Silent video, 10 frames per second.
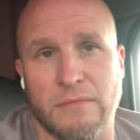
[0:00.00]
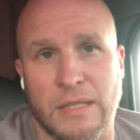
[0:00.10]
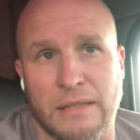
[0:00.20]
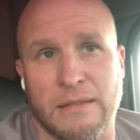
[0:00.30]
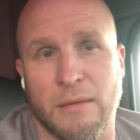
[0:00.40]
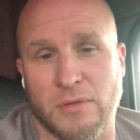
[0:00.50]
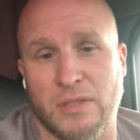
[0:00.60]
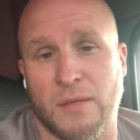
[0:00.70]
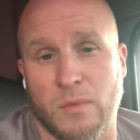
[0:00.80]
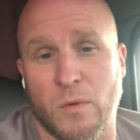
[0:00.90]
And it was the
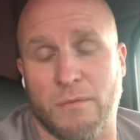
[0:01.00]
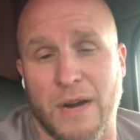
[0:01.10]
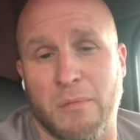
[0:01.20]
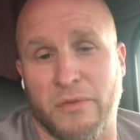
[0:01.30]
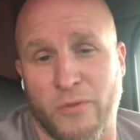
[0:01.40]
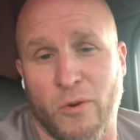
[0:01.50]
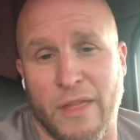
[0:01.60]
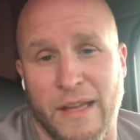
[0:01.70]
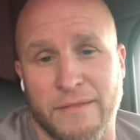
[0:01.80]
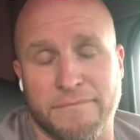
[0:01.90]
#1 route before that.